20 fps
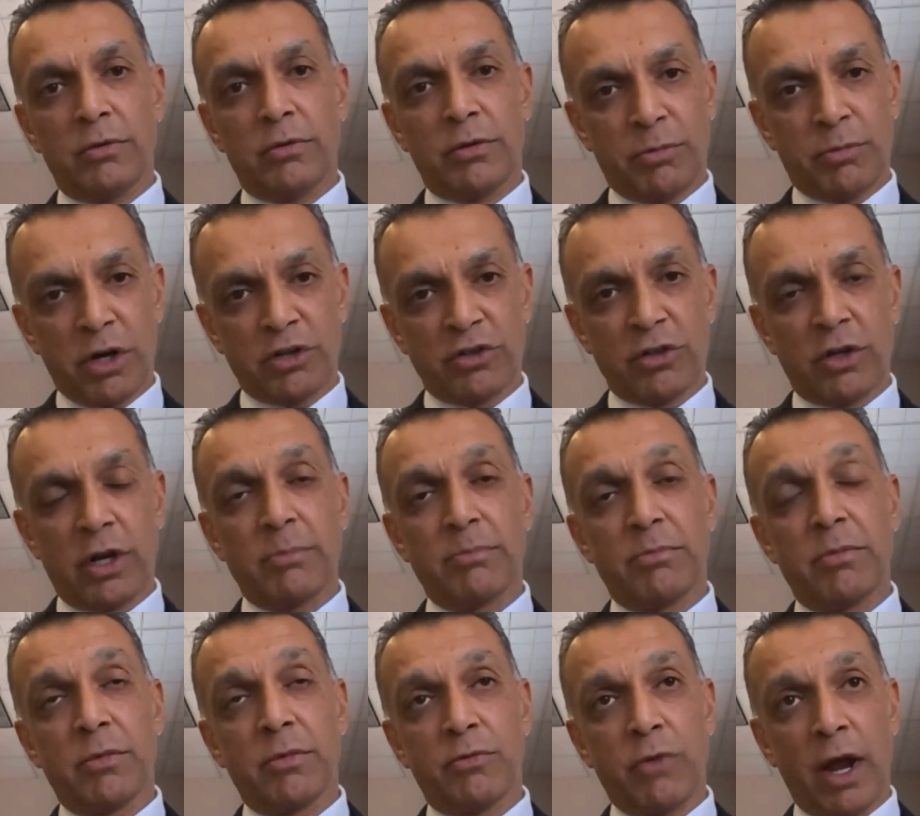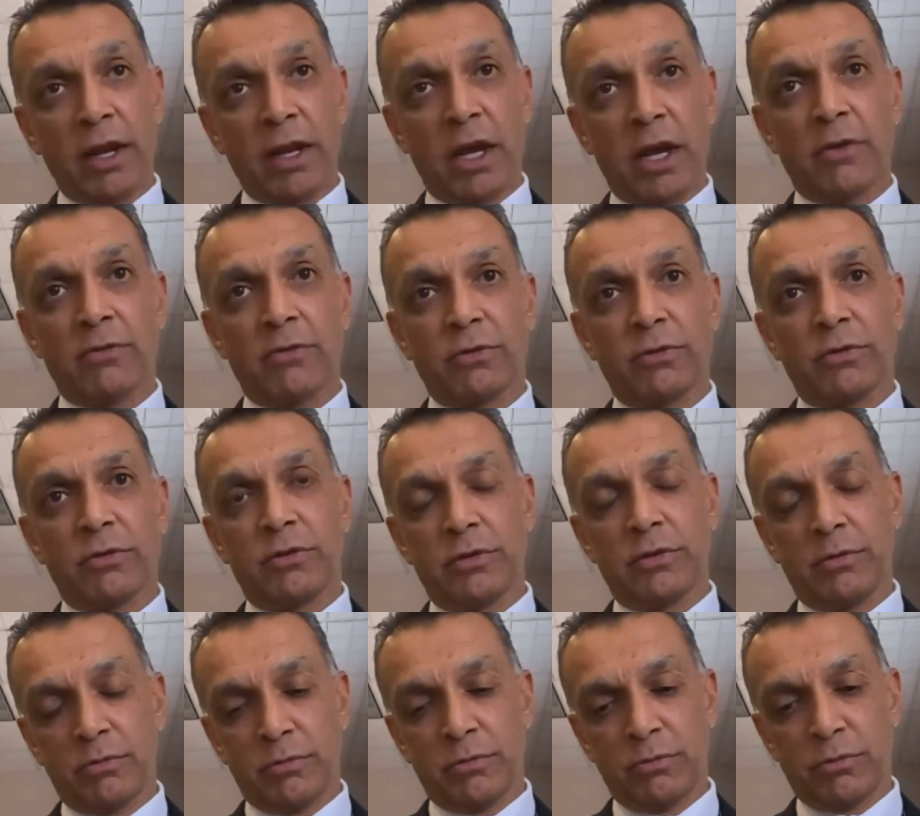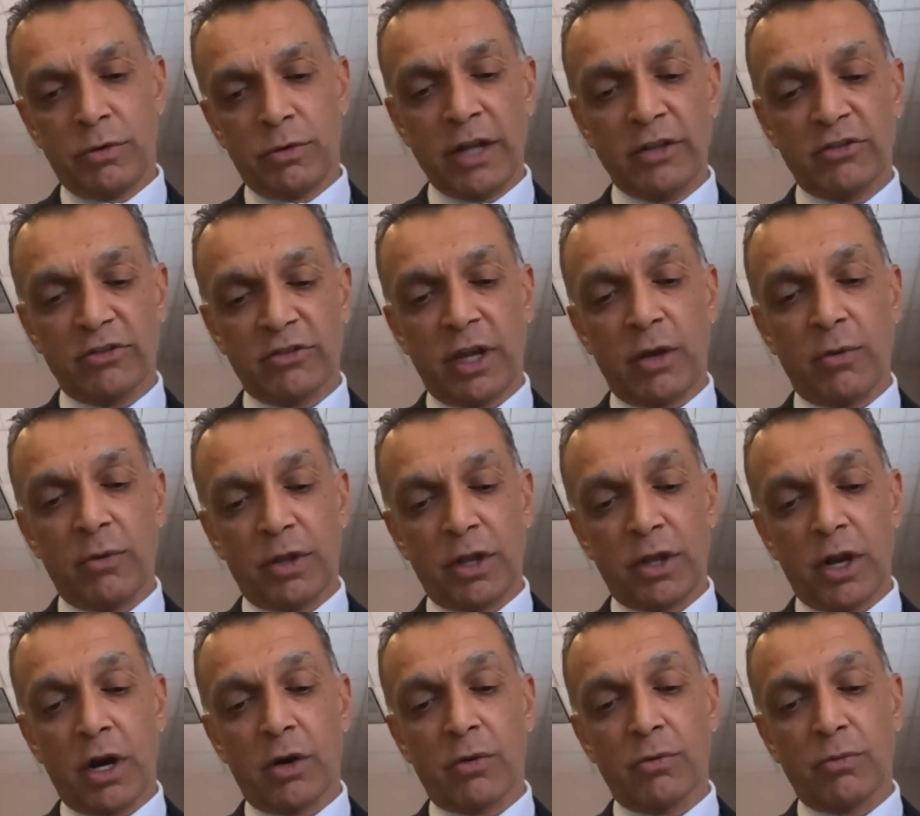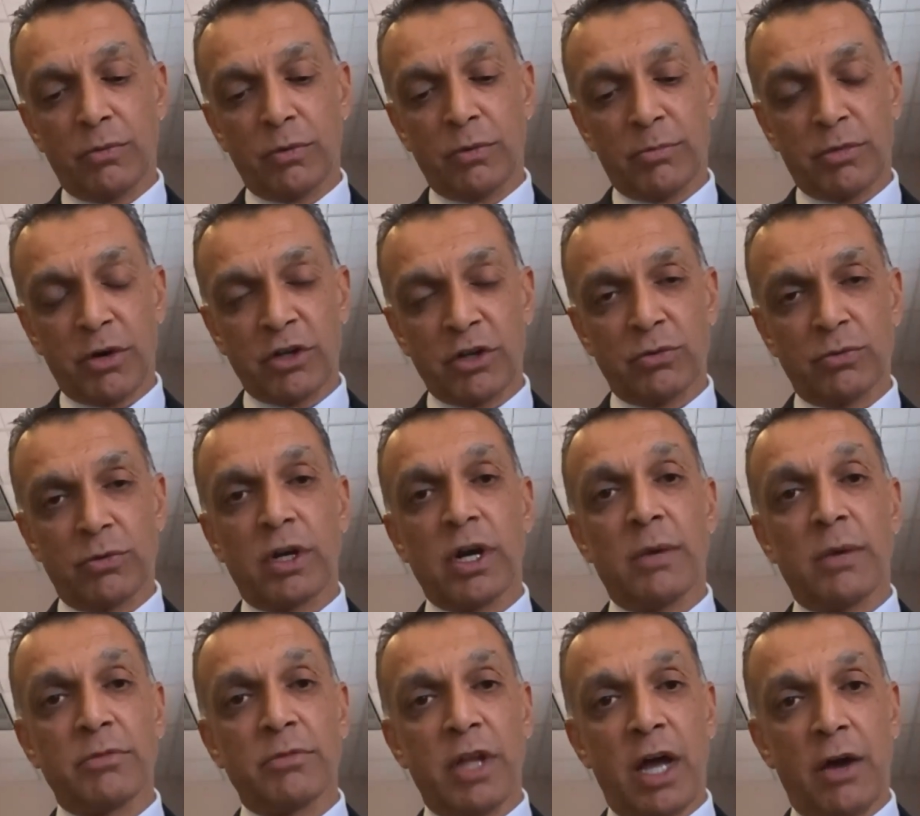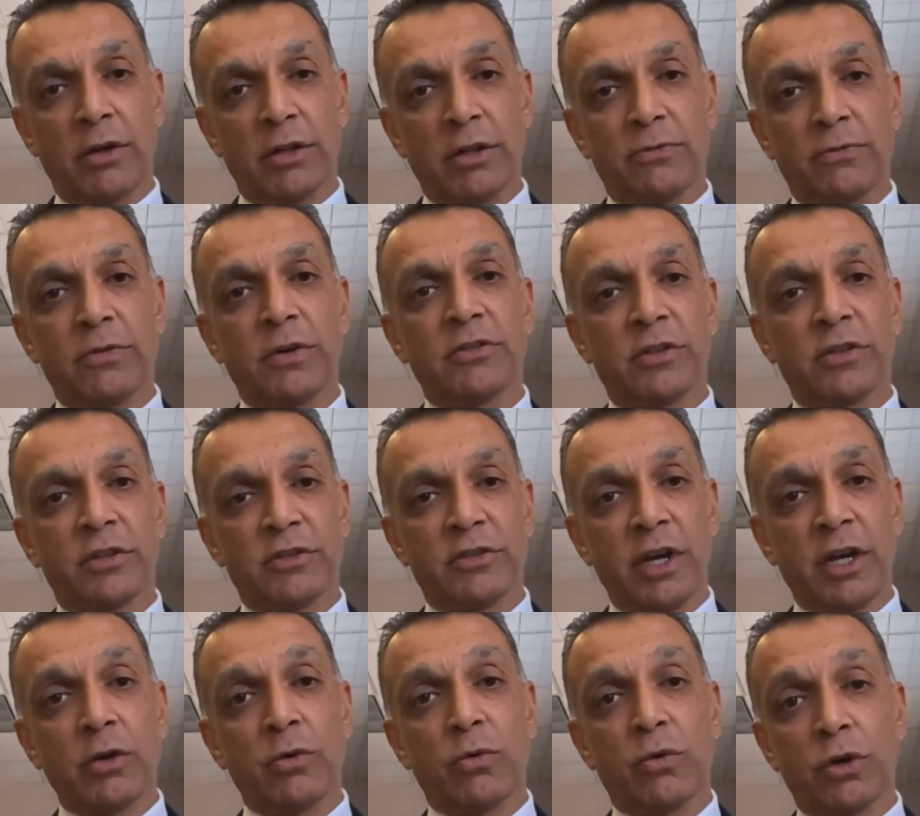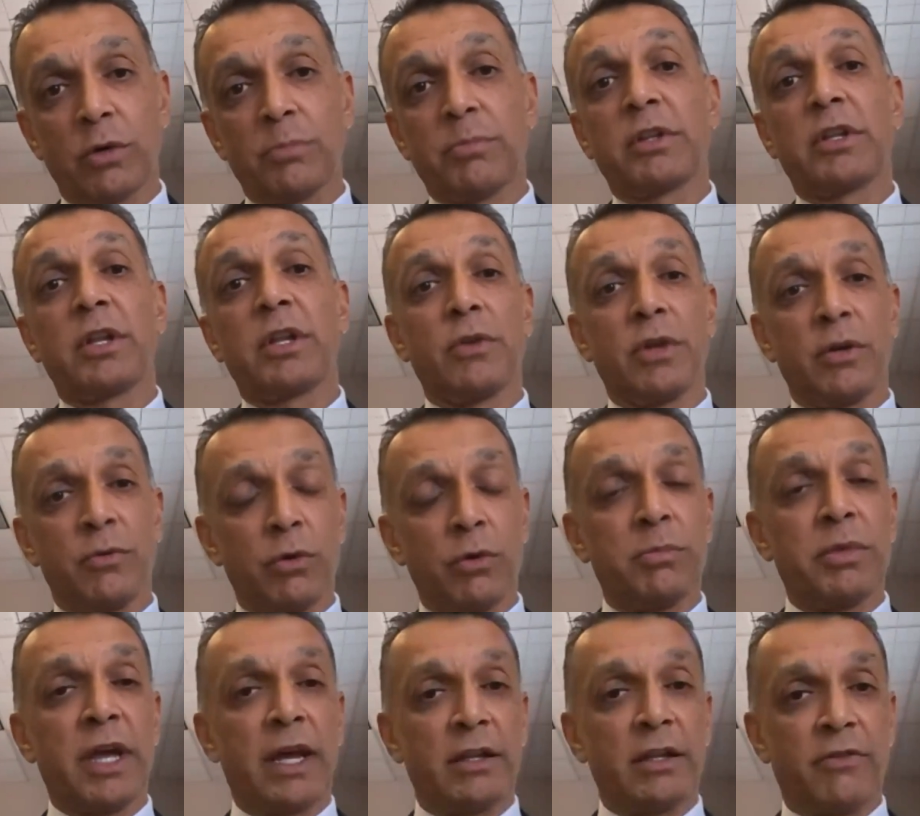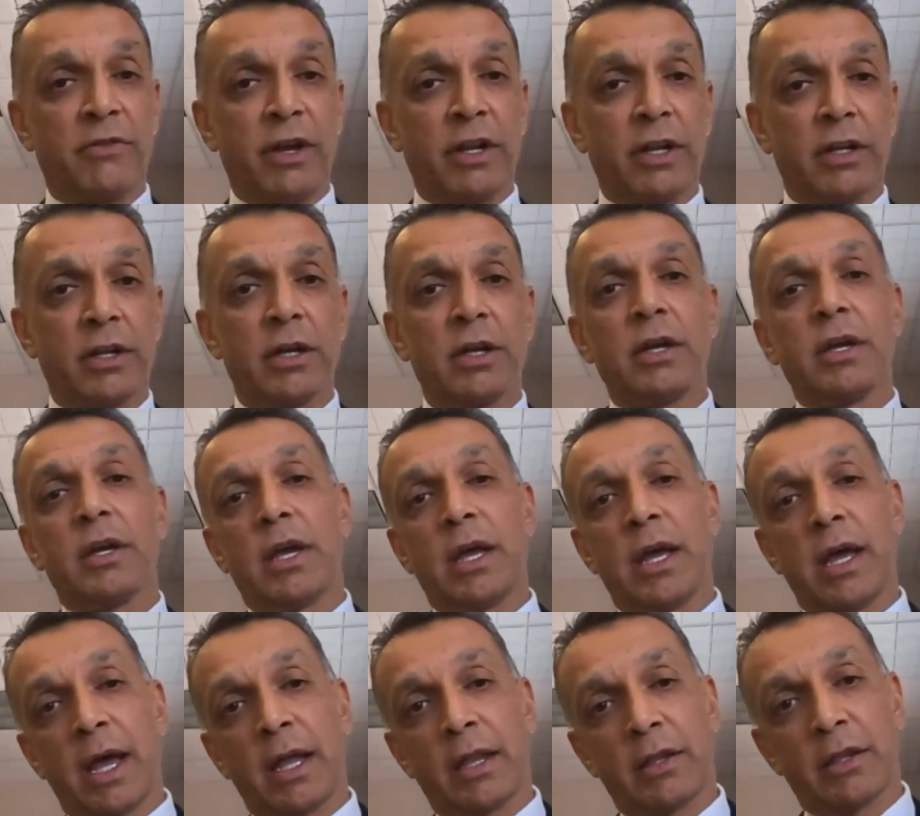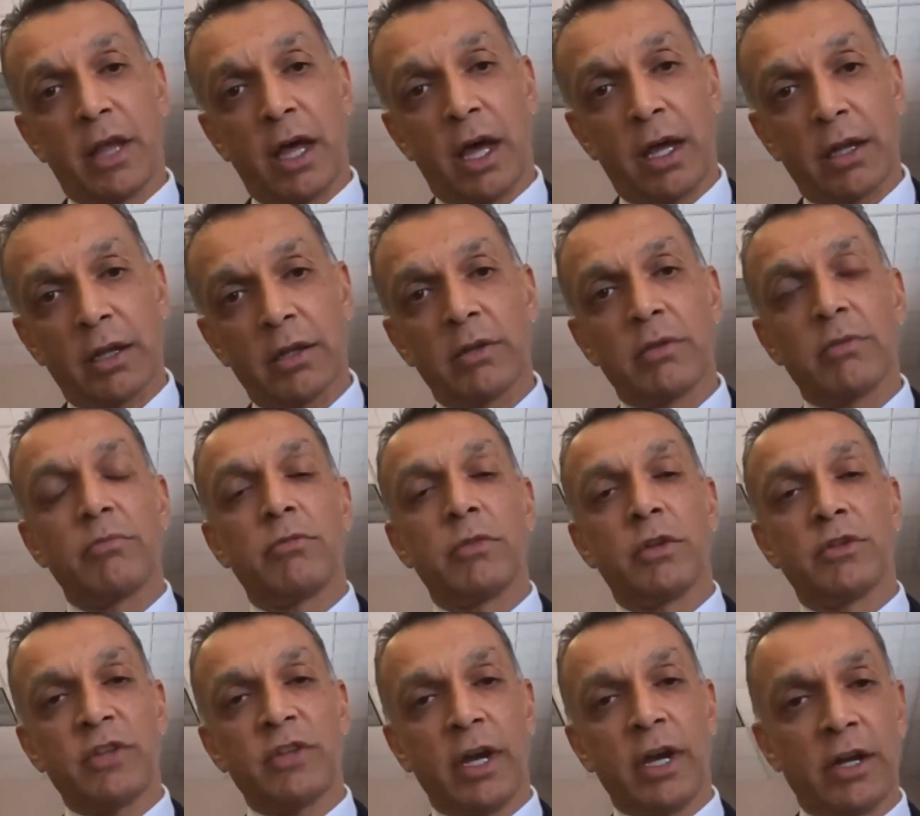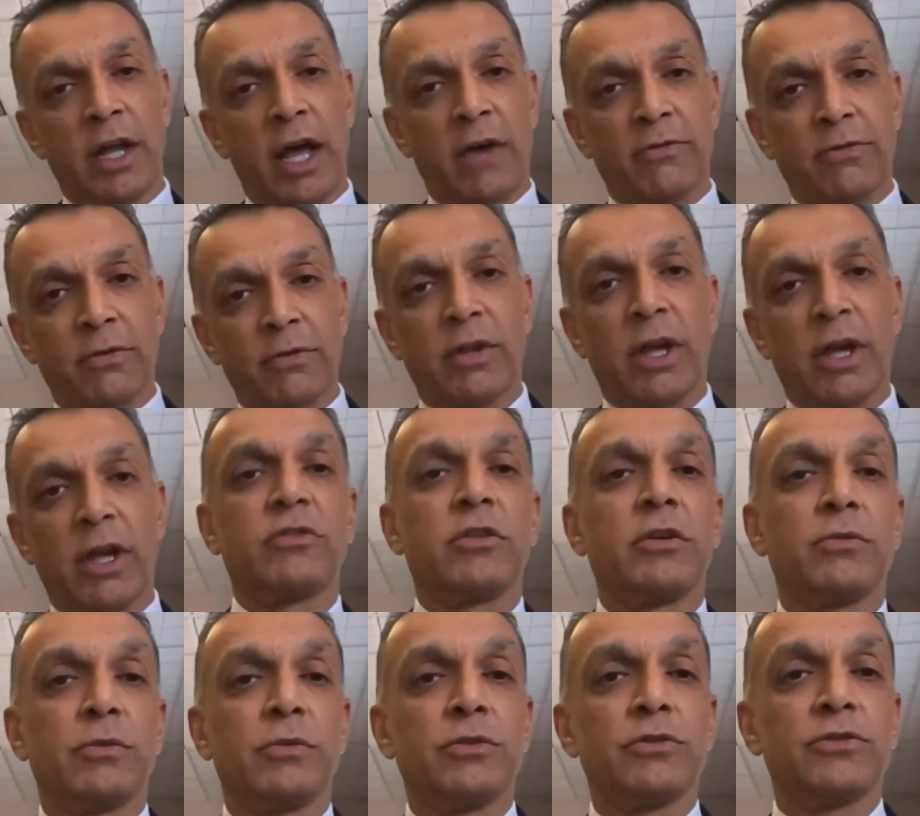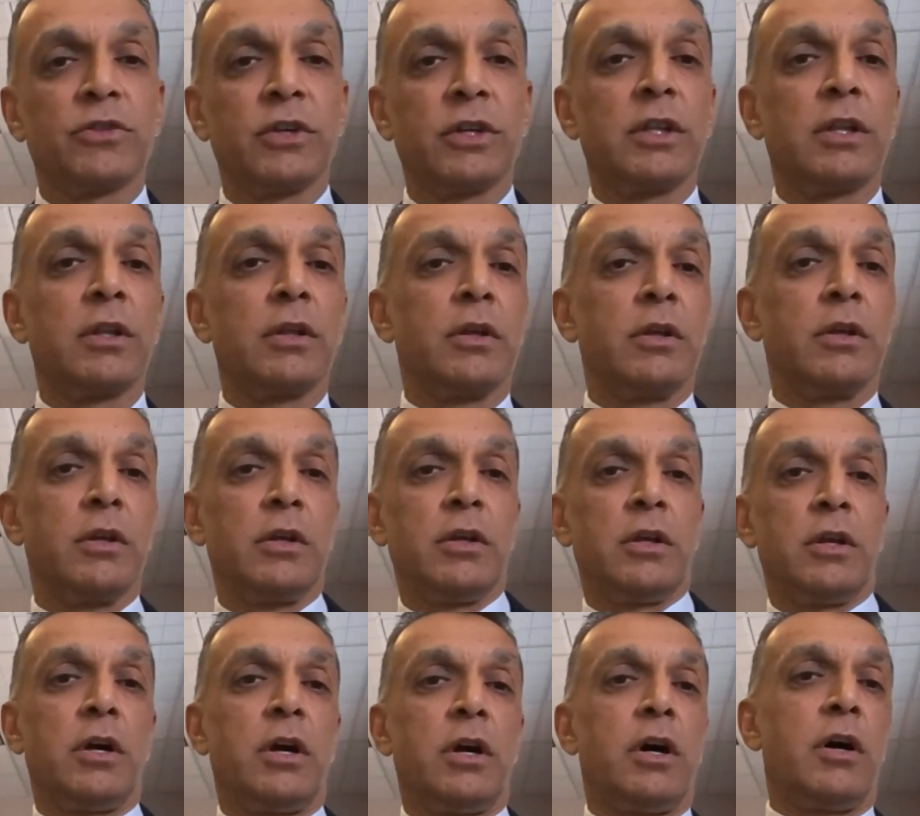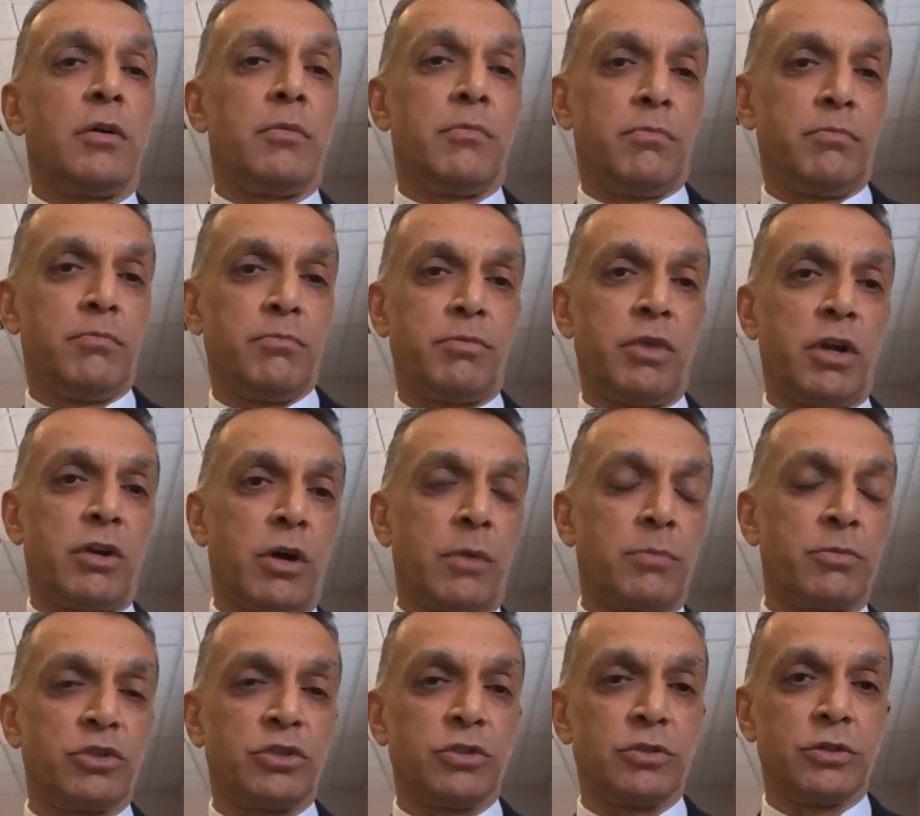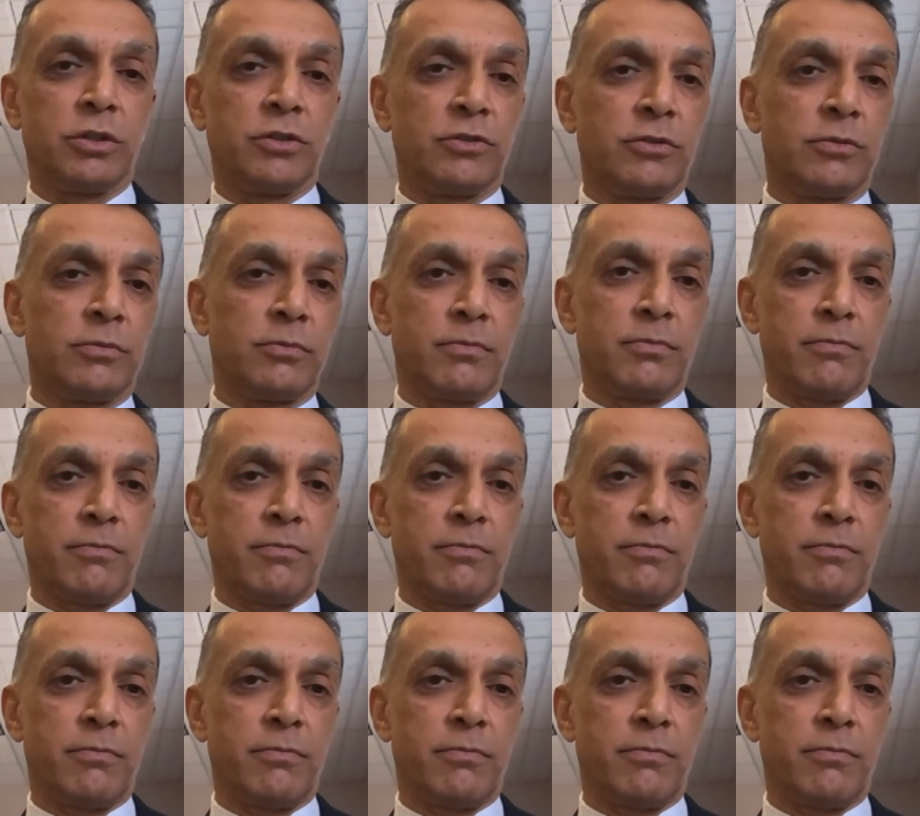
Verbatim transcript: The pressure I, right now, if rates stay where they are, the pressure will come down in the first and second quarter, but they, it will be elevated. And then the second half of next year, we'll see uh, better opportunities.